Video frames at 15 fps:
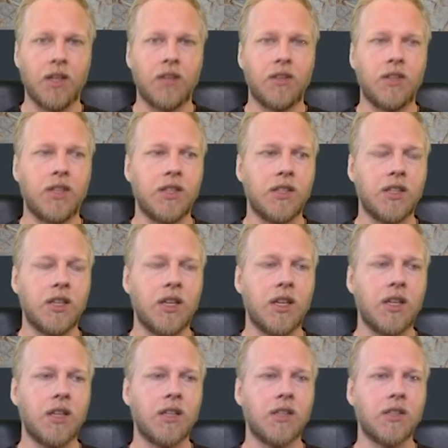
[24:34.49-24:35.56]
This
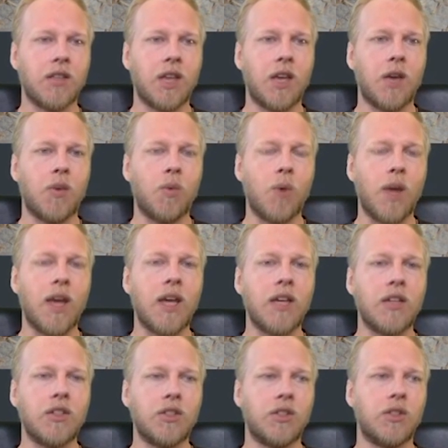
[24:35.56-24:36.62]
is a way
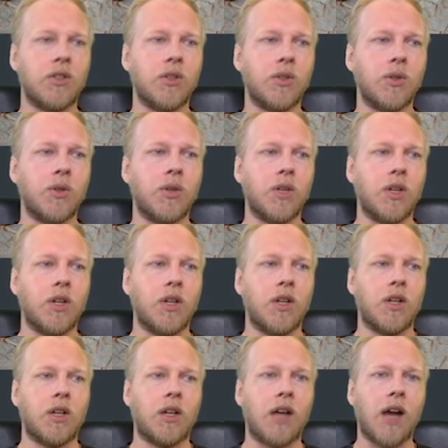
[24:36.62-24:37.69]
to
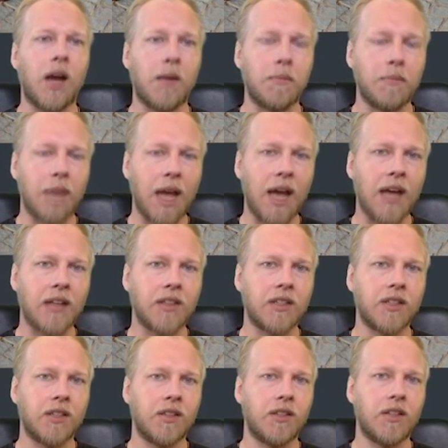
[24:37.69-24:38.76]
combat
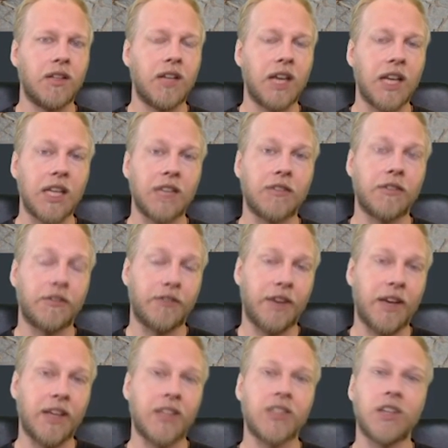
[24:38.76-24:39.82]
the negative
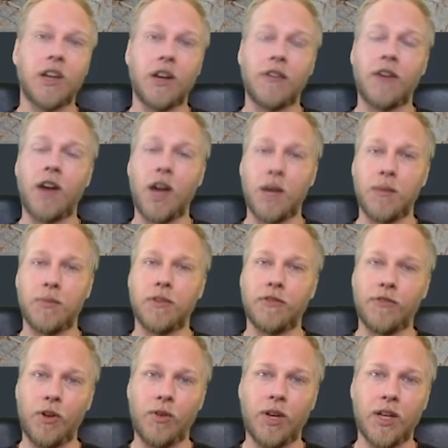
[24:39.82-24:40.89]
effects of
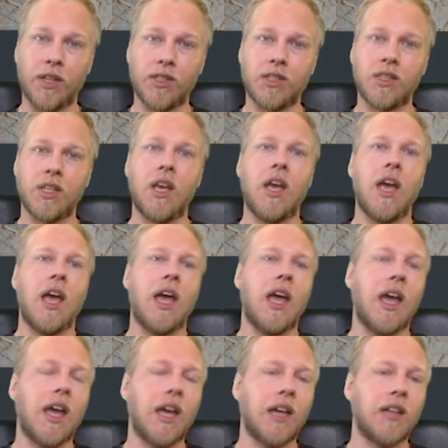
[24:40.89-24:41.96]
hyperfocus,
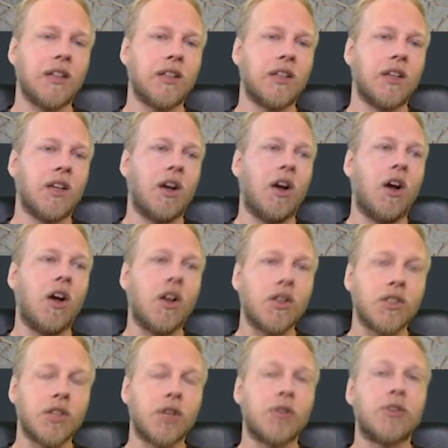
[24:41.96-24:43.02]
and
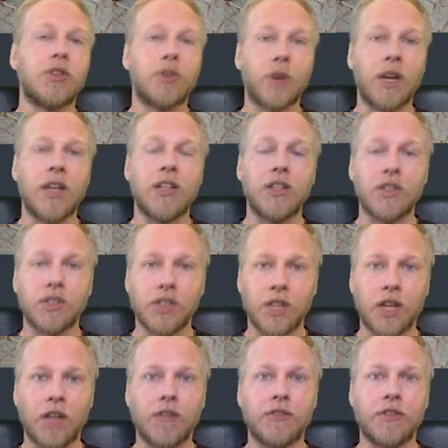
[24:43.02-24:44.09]
also train
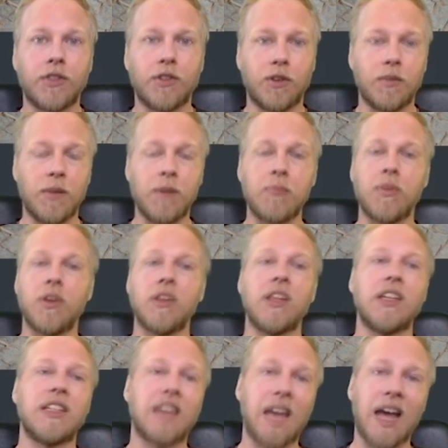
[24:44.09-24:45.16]
yourself to remember
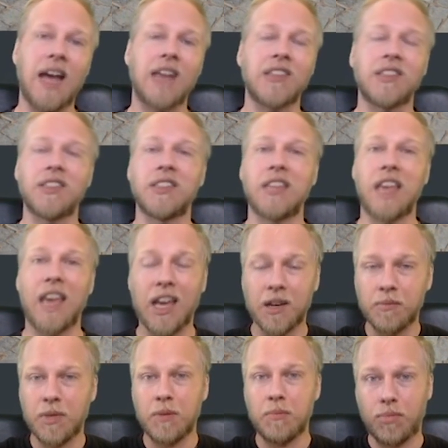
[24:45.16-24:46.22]
that tasks can
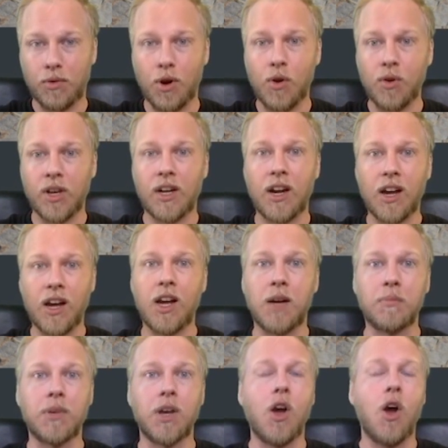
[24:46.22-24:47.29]
be broken
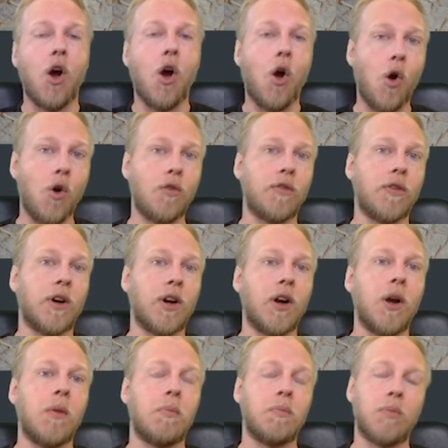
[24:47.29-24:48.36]
up over
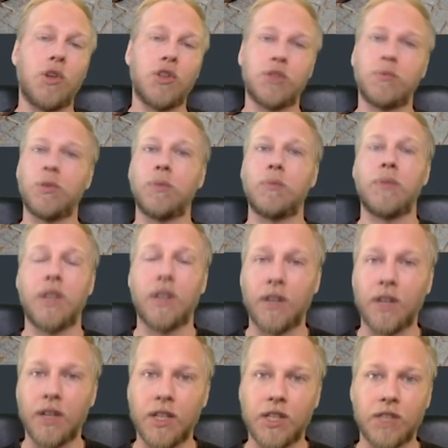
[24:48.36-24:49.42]
multiple
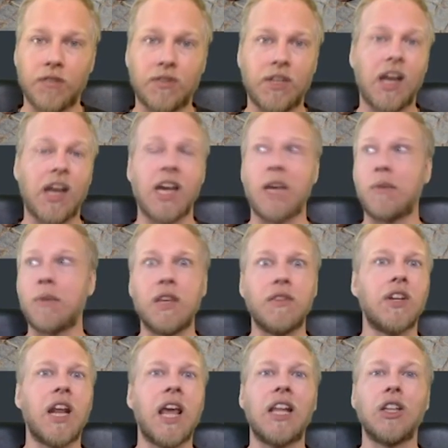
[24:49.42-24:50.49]
periods of time,
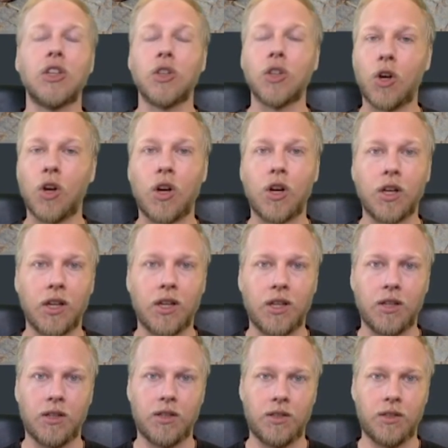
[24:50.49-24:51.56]
even a long
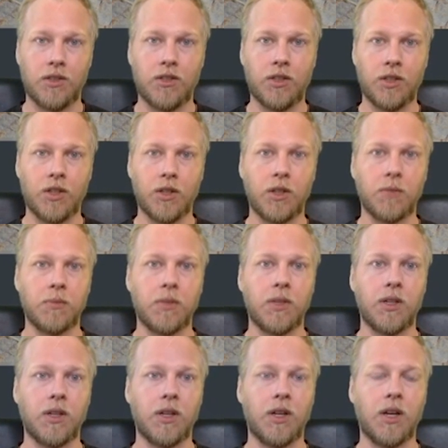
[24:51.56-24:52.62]
term,
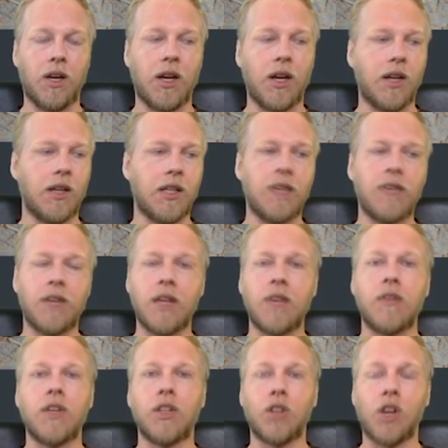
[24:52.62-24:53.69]
even
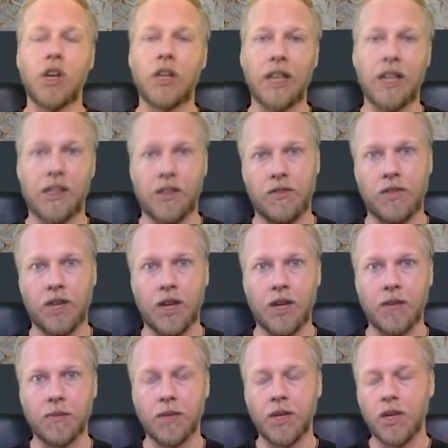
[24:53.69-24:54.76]
a long length of
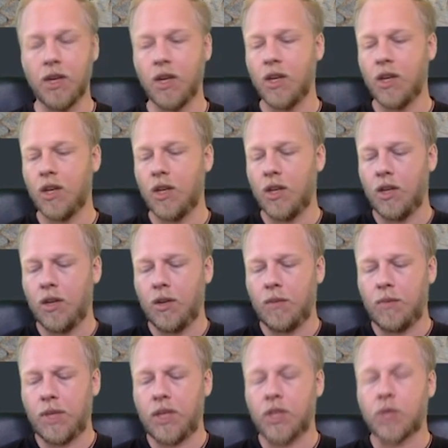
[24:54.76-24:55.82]
time,
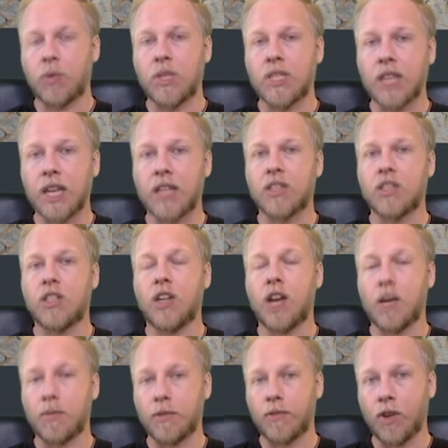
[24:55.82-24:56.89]
because we tend to
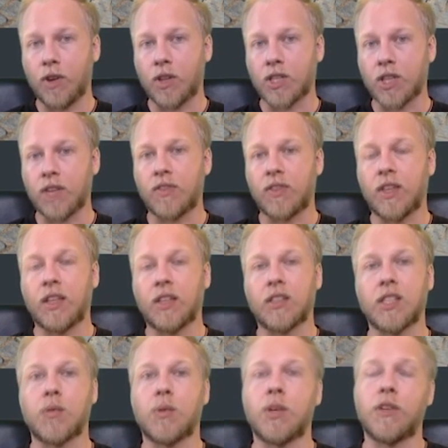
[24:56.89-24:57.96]
hyperfocus on things
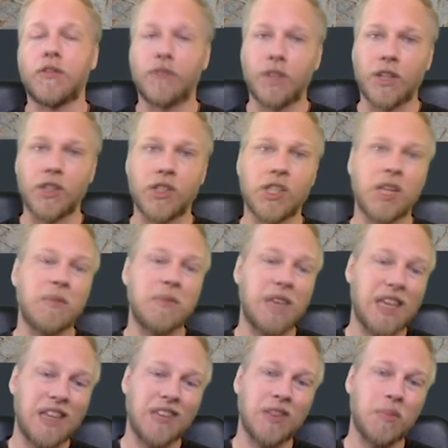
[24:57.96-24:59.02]
and want to finish them
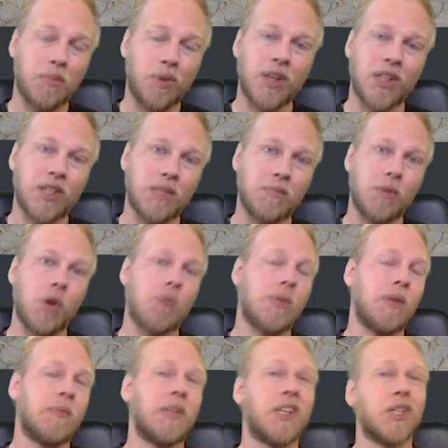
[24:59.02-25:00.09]
in the present
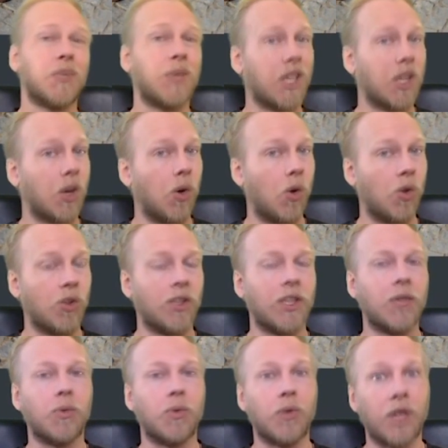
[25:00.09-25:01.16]
moment because we can only
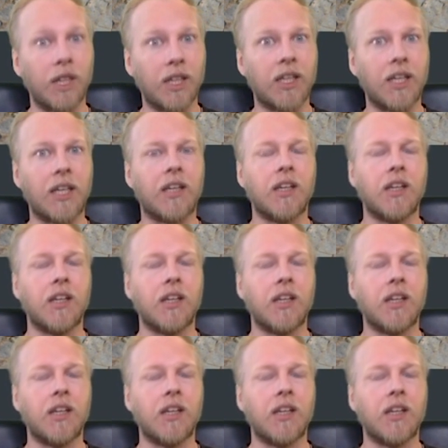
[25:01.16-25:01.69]
really